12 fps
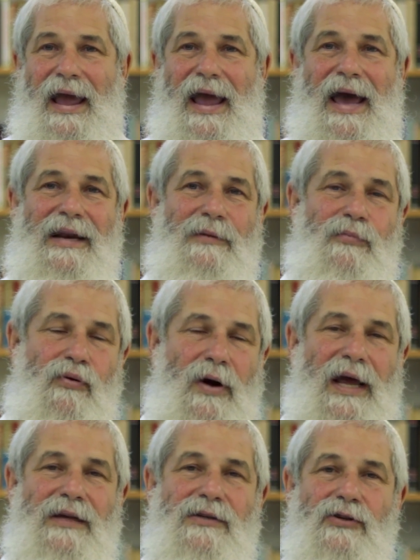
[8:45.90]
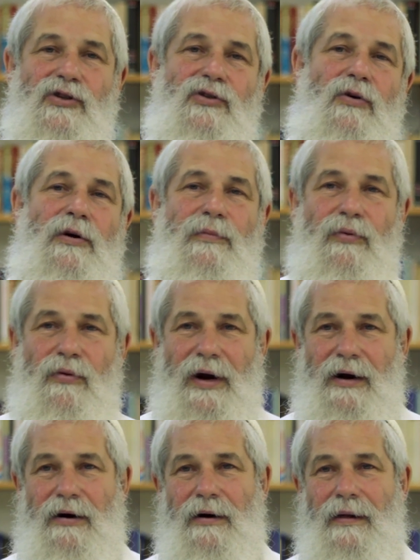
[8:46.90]
And he prays a short
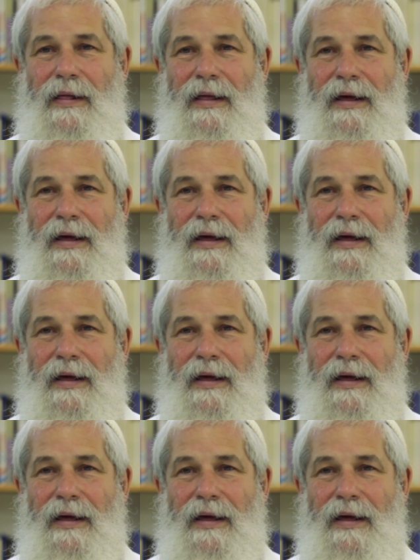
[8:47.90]
prayer,